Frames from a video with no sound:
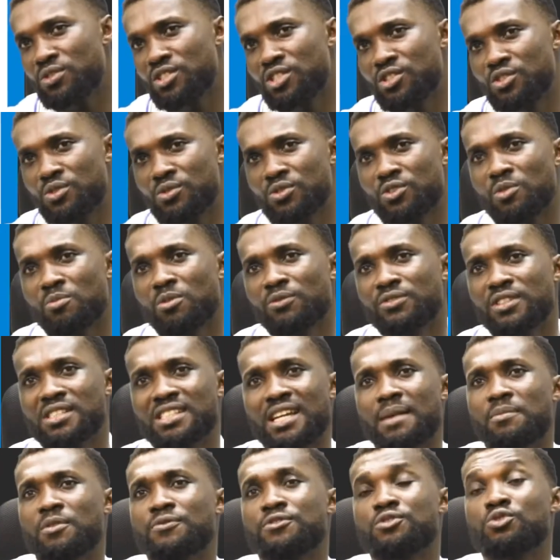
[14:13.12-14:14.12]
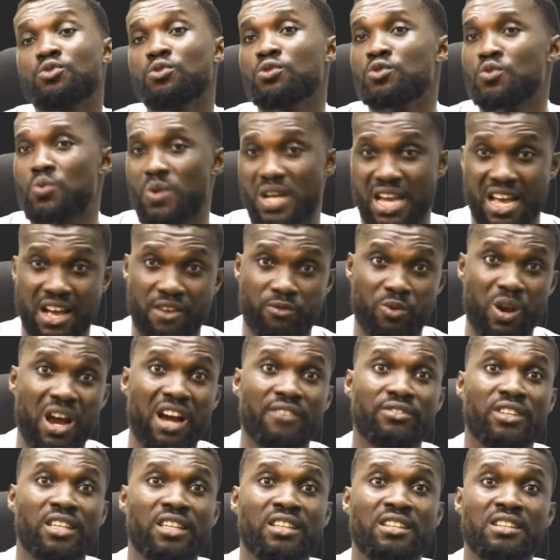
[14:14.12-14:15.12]
going to teach you some of the type of stones we have.
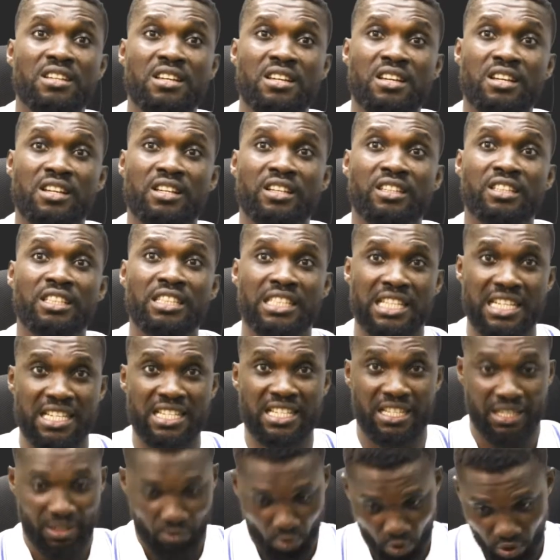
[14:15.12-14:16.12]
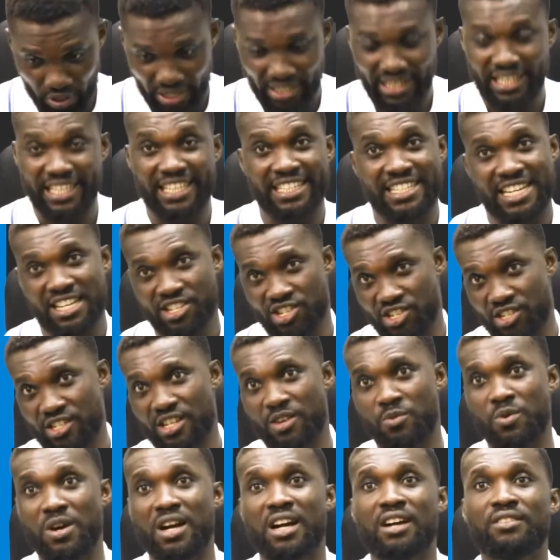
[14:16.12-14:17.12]
We have the, currently in
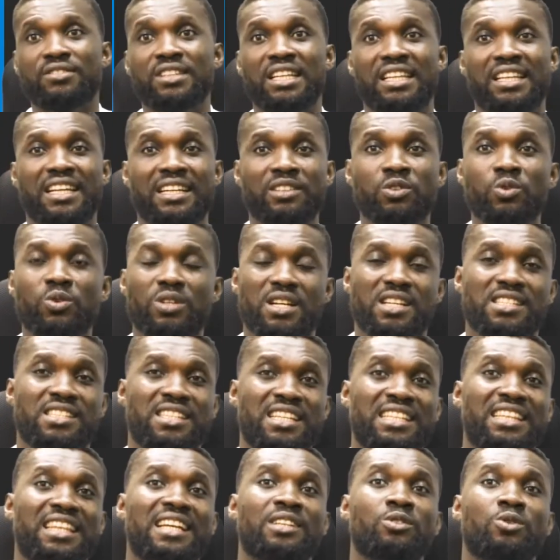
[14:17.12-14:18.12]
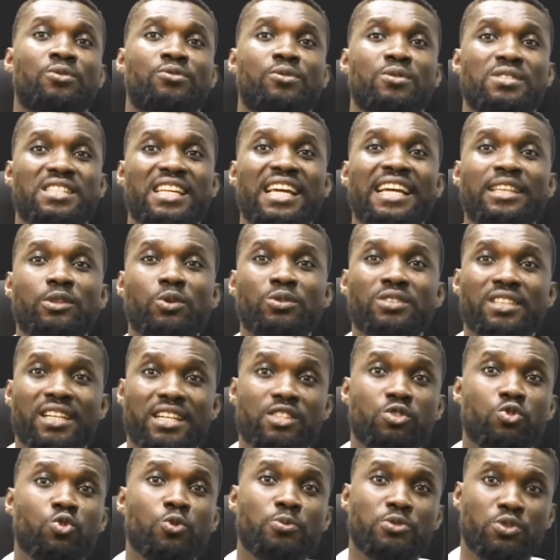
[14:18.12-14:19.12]
Nigeria, we have the land known as the land of what?
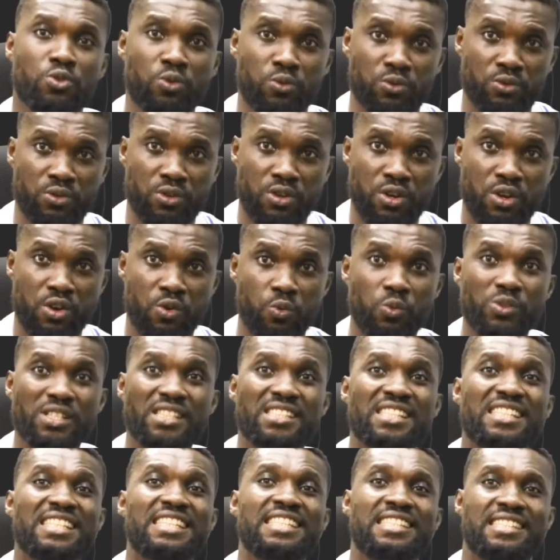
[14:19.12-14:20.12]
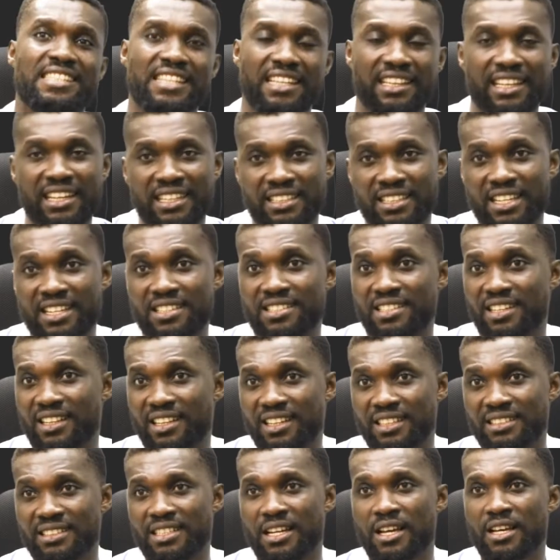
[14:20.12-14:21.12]
800 soapstone, which is the Ise
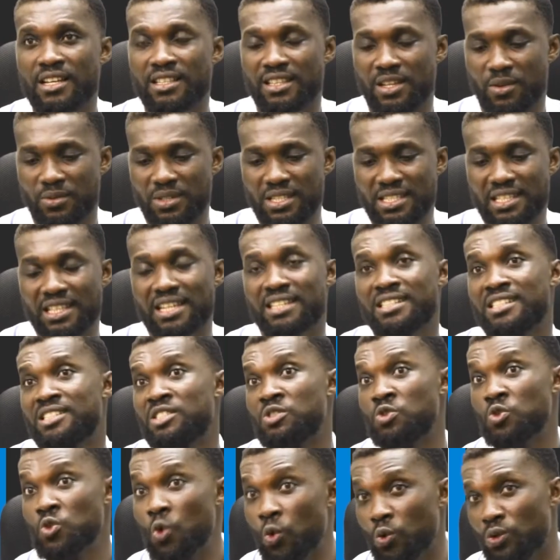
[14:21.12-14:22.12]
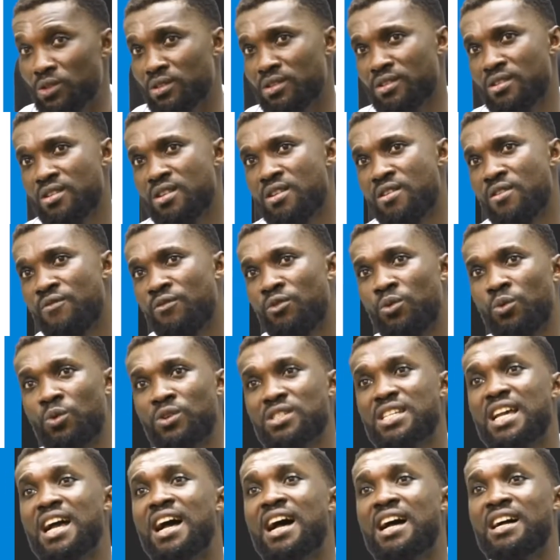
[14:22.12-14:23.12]
land. Now, this land is known
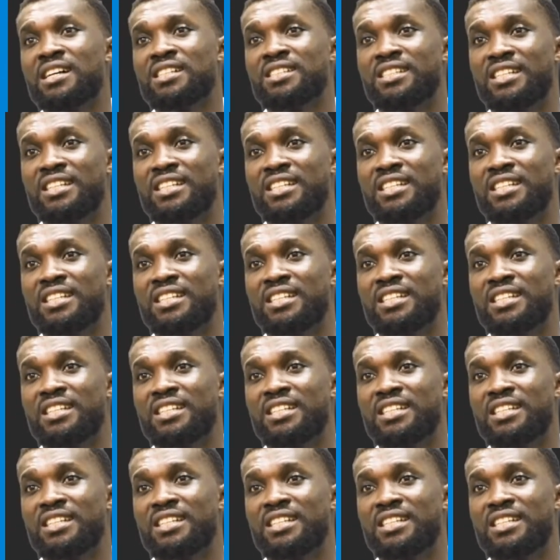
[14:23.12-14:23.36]
for what?